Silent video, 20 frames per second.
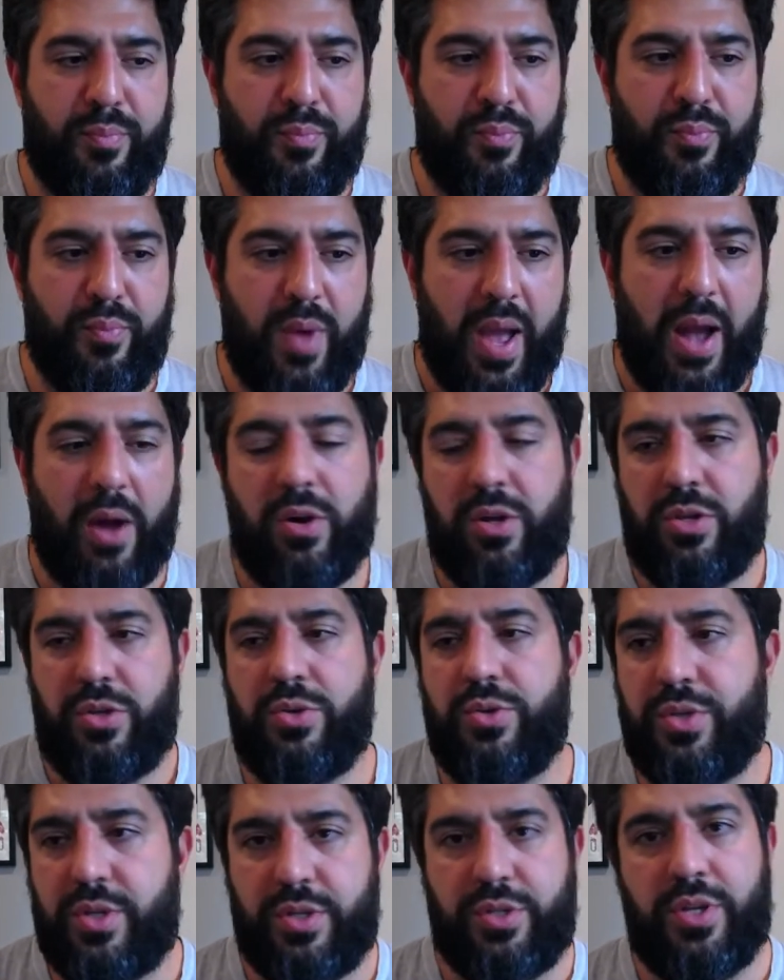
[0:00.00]
how to use
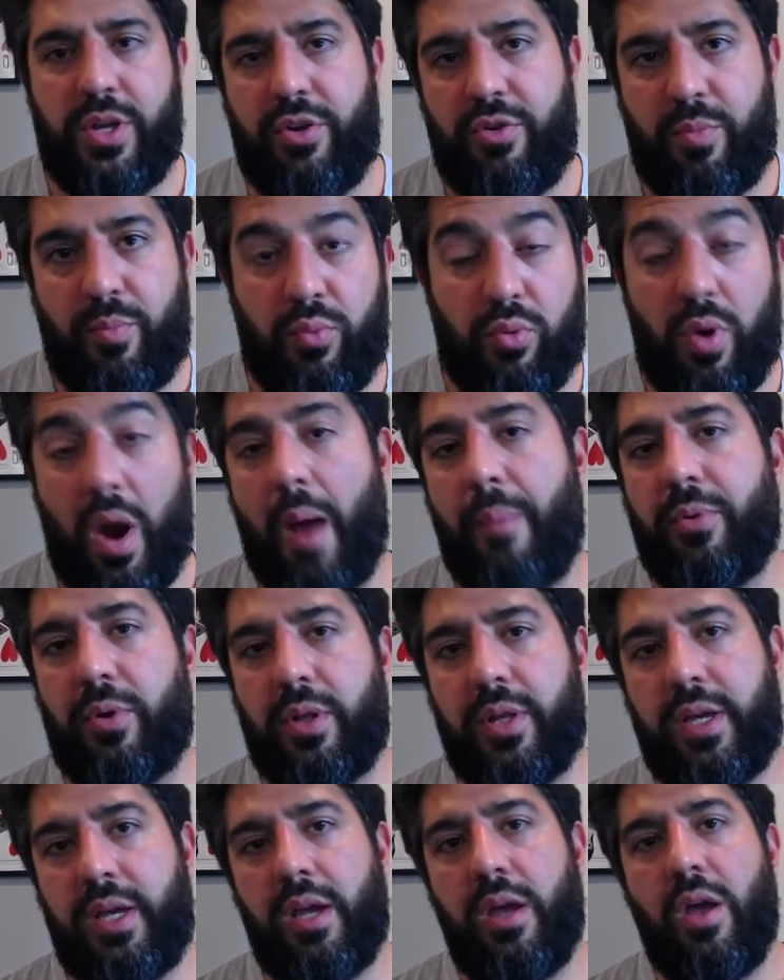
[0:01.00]
Cassandra
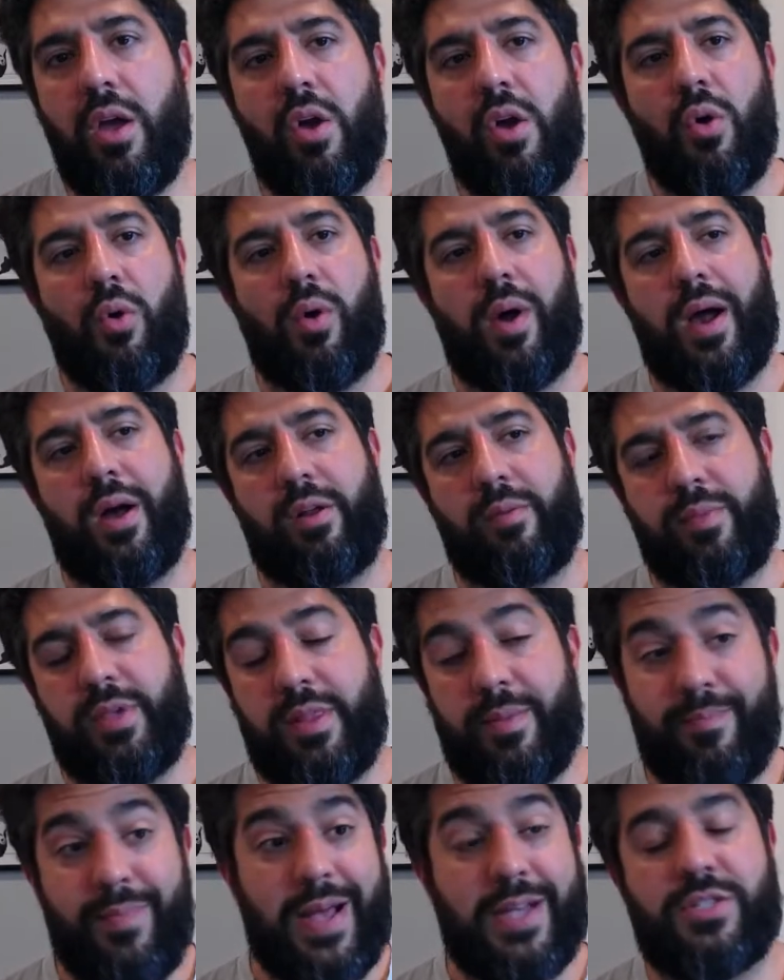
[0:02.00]
properly, or how to be the
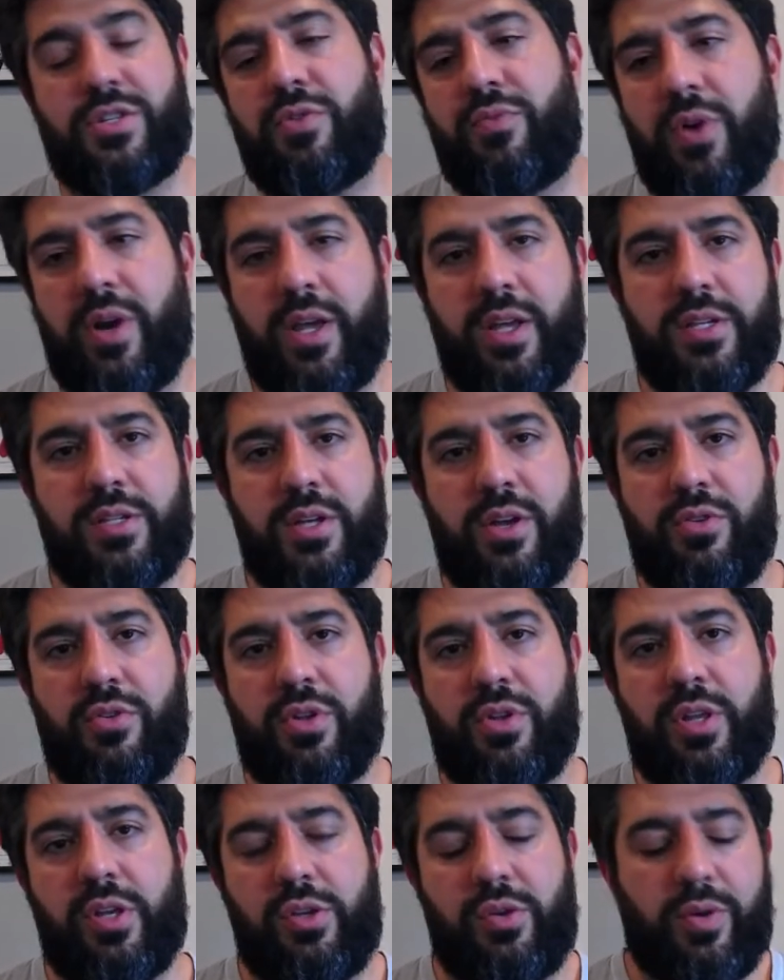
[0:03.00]
best at running Cassandra
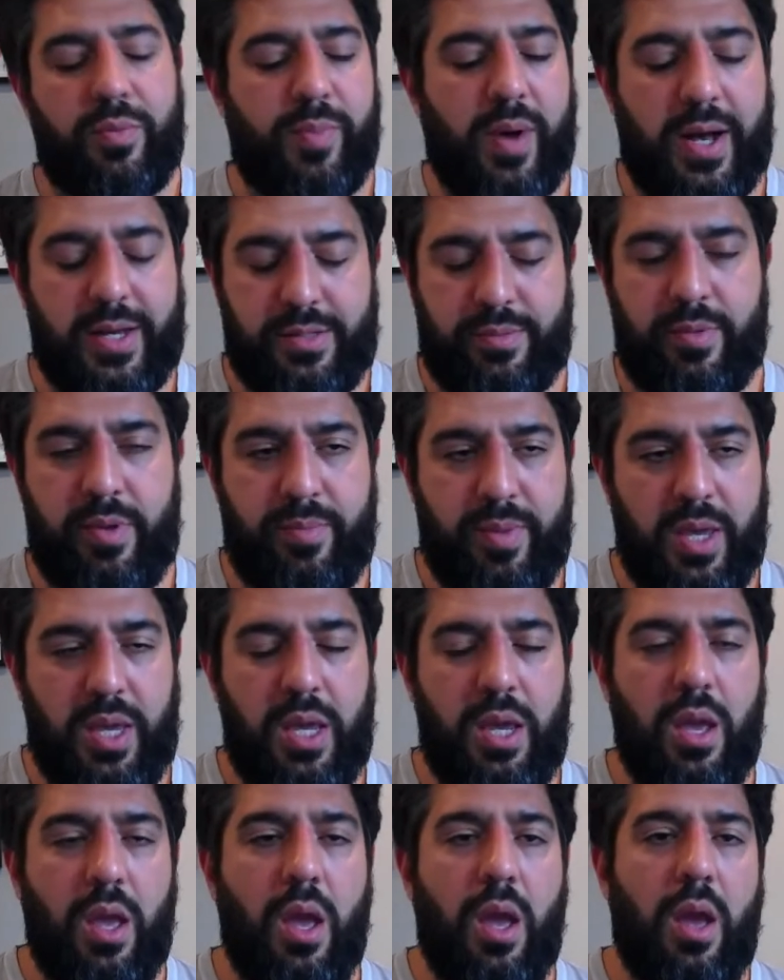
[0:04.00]
that you could possibly be,
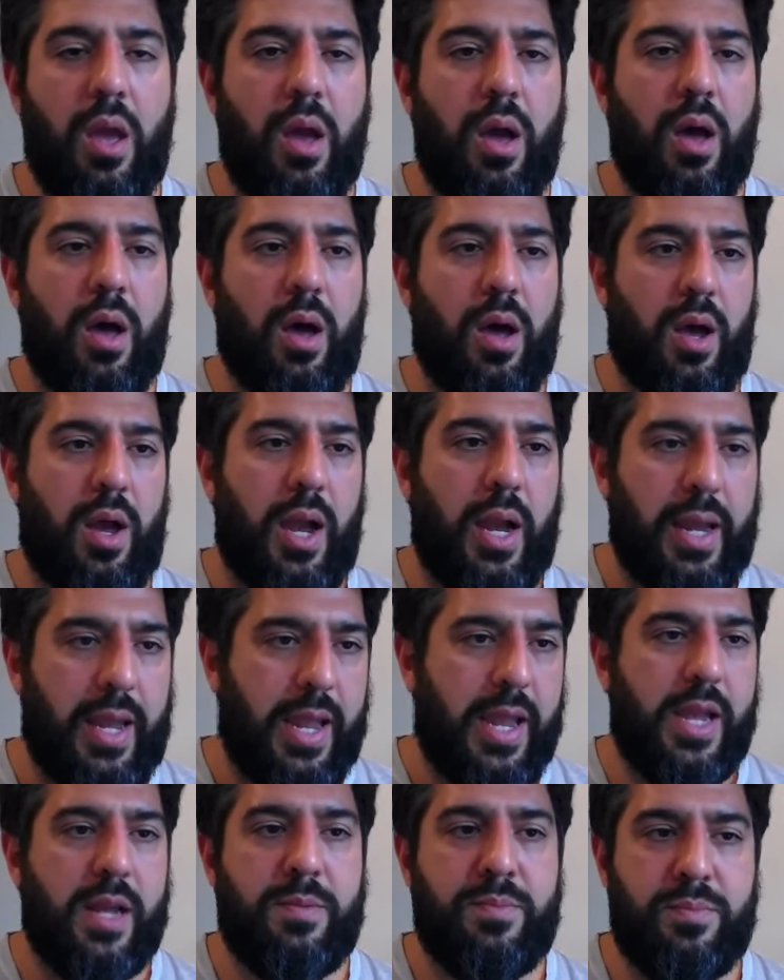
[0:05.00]
I
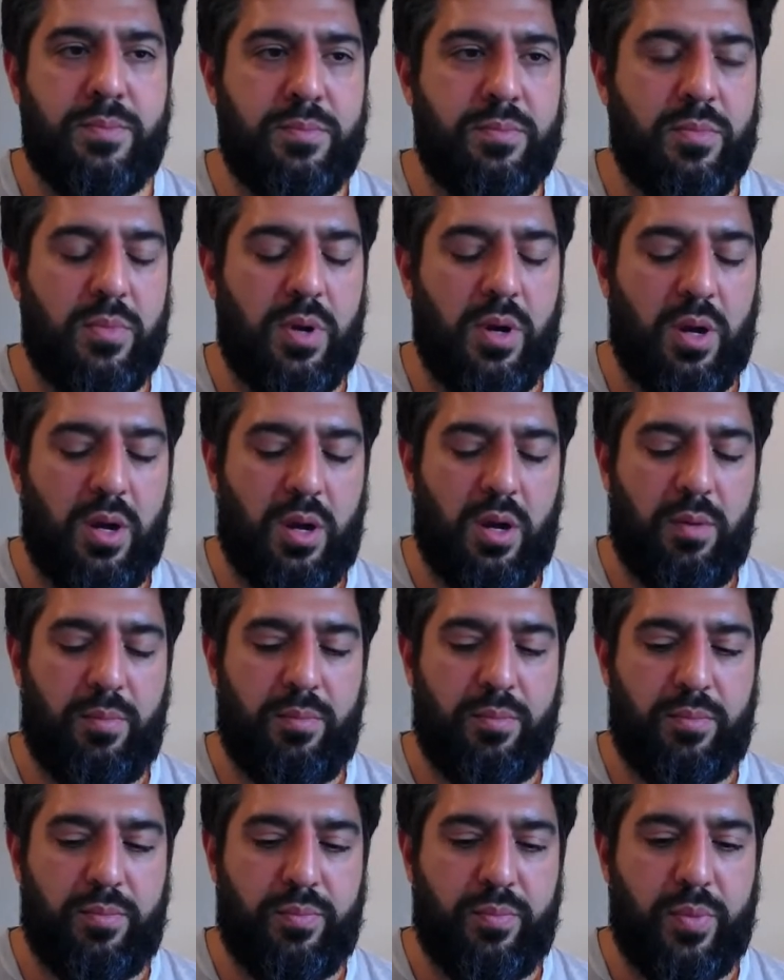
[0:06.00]
am
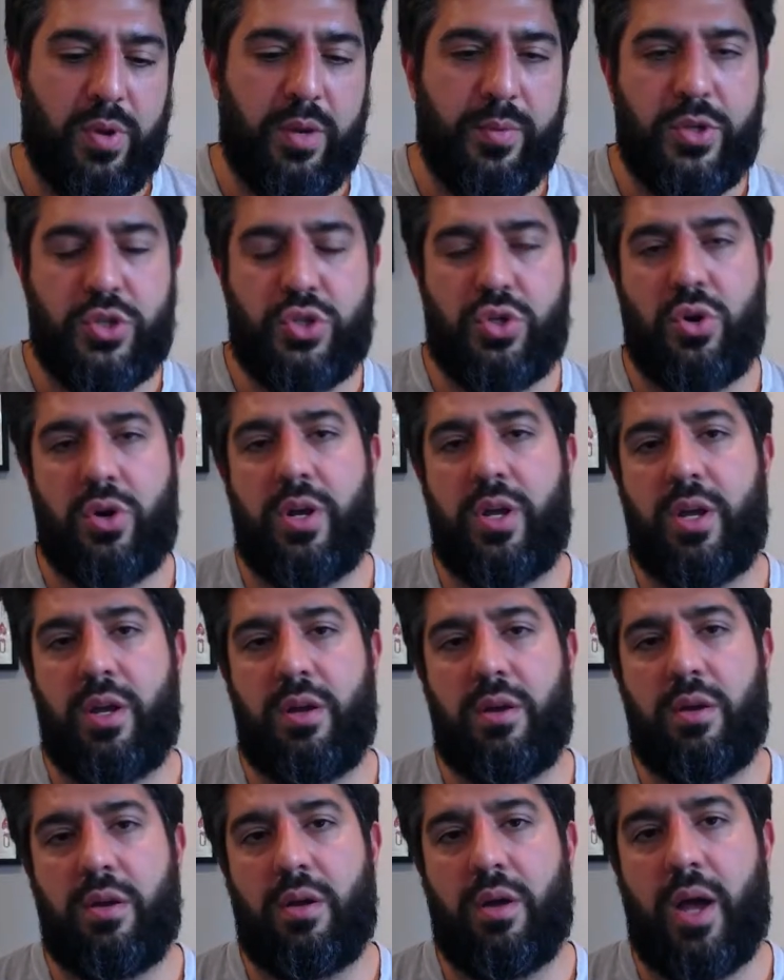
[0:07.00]
going to be starting.
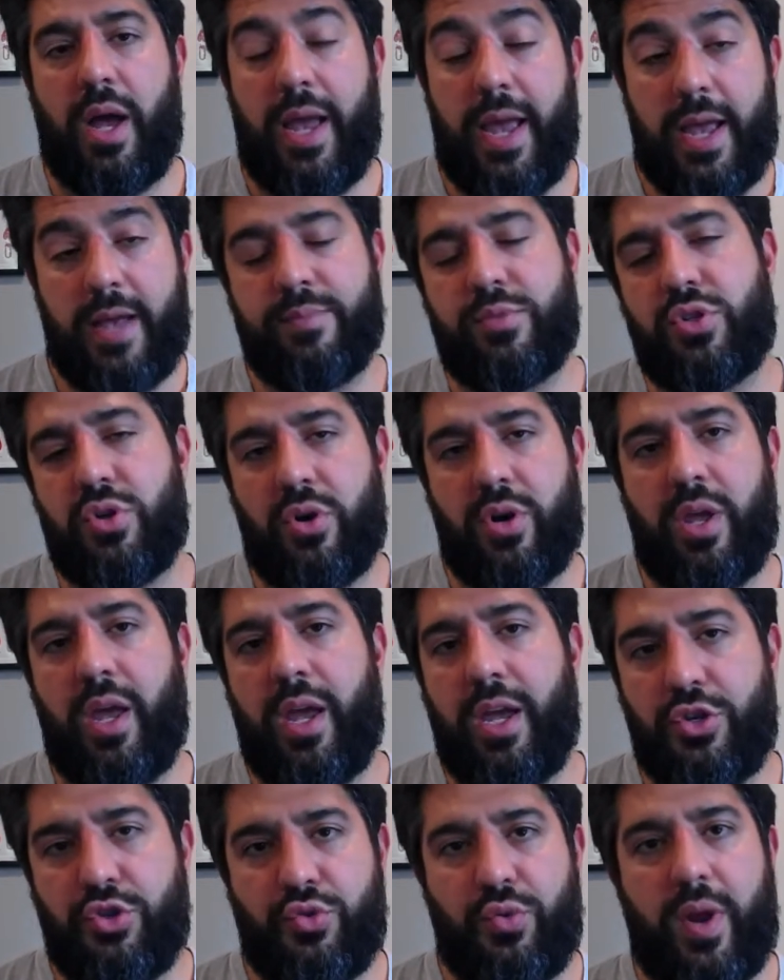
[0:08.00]
I am starting a
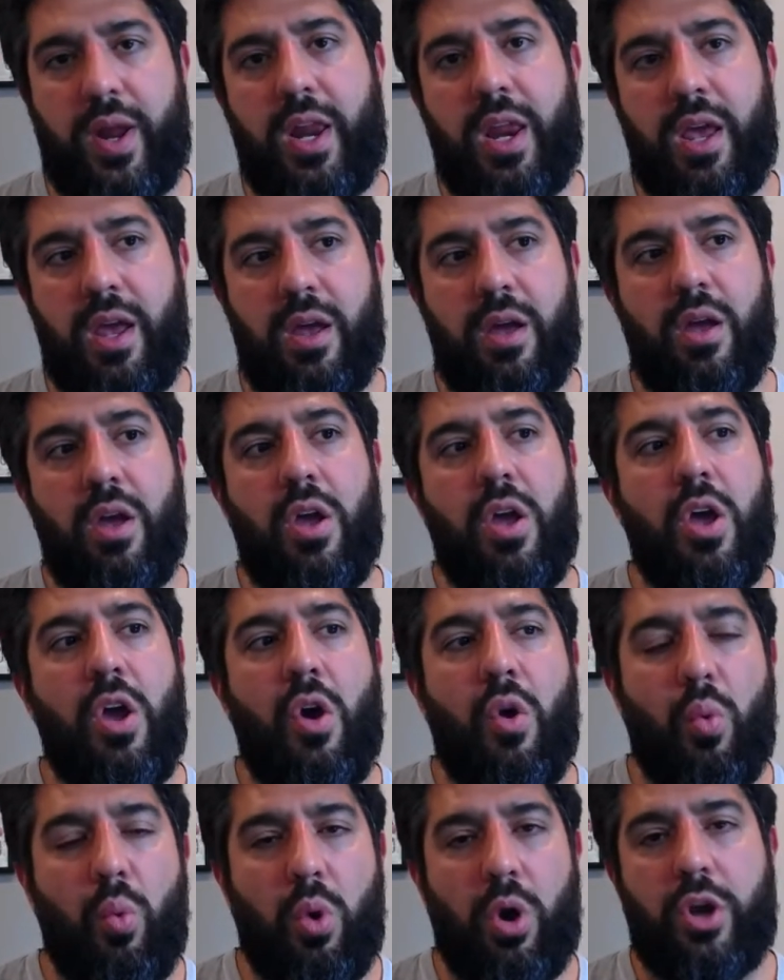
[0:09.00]
training
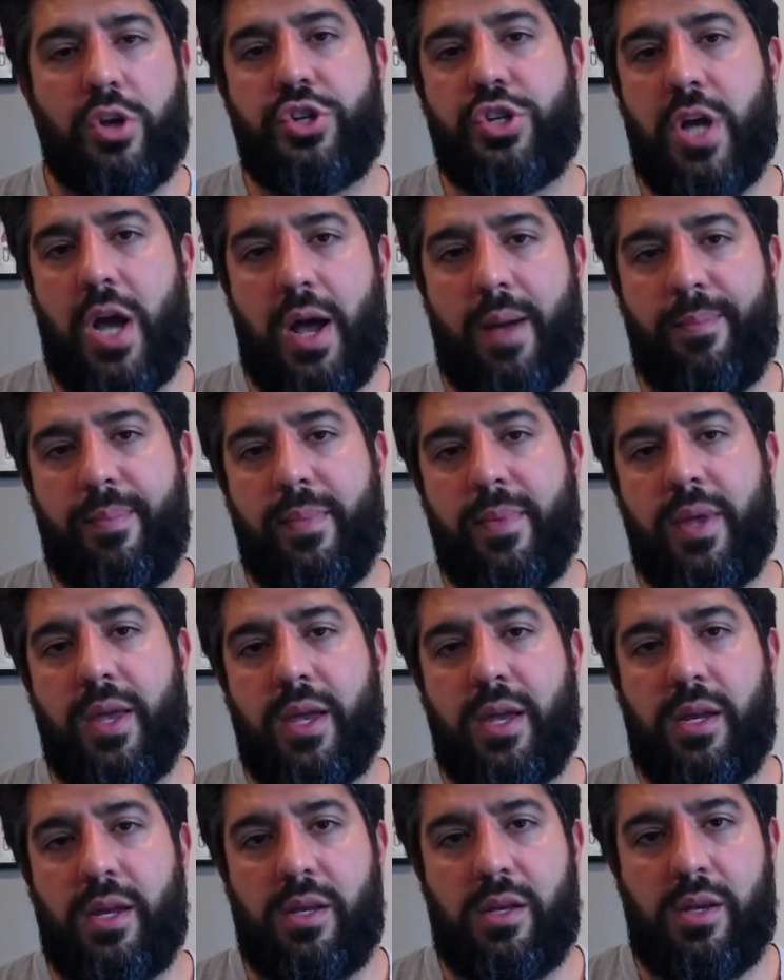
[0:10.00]
workshop
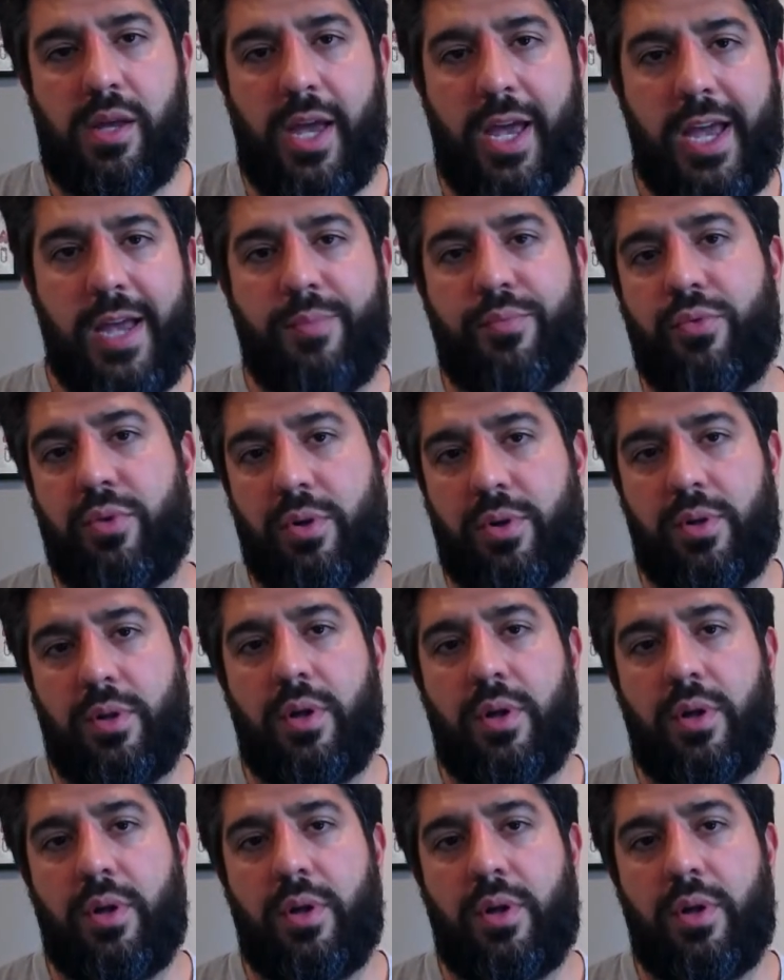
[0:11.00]
in April,